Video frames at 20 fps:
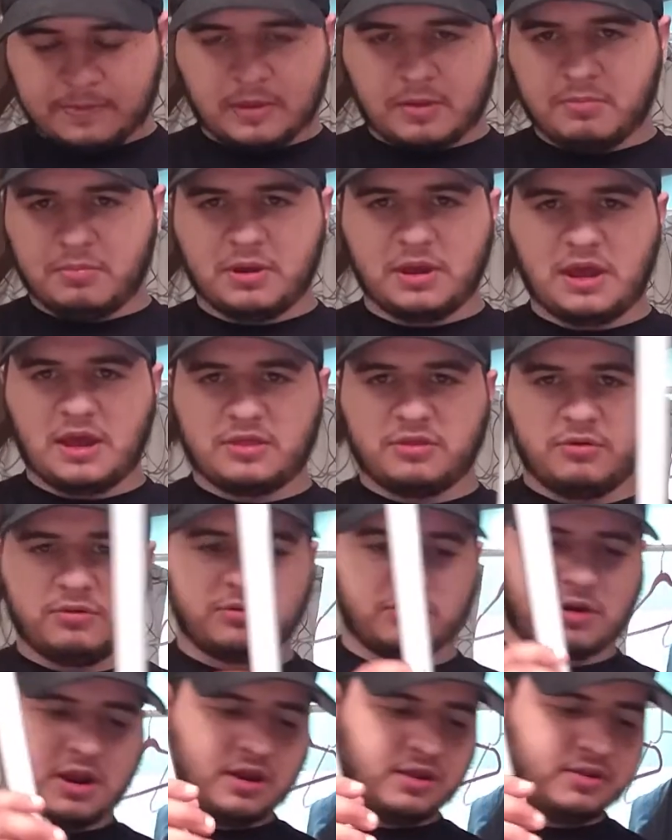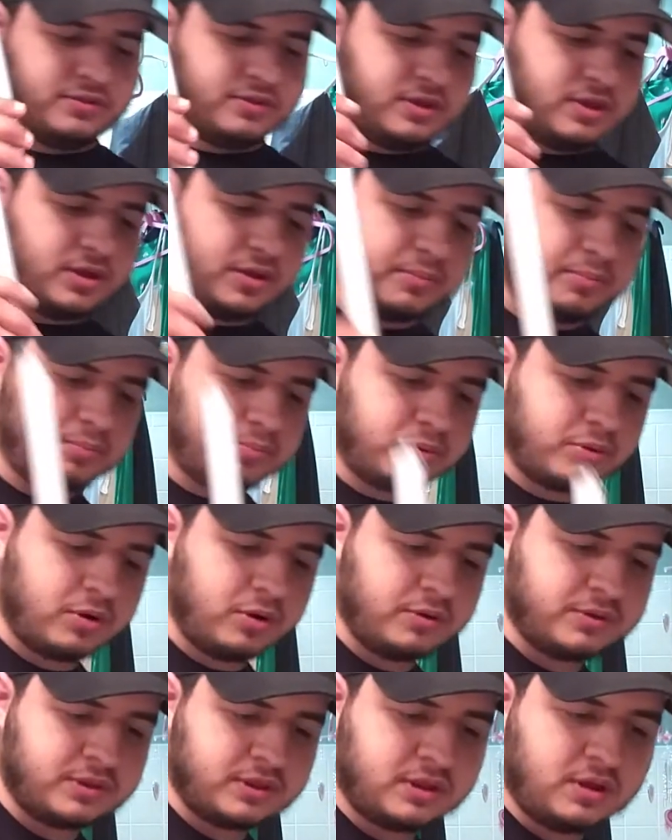But yeah, those are kind of the
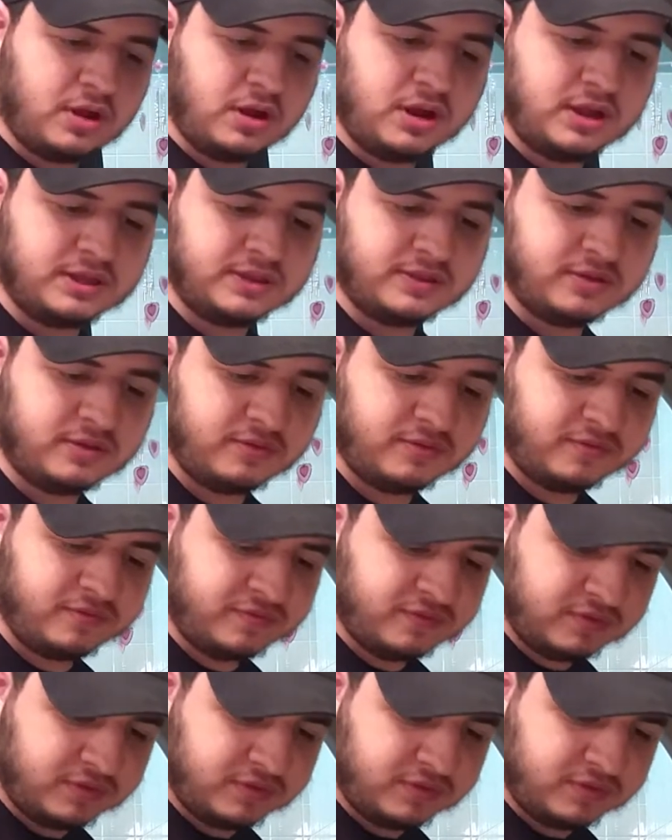pros and cons of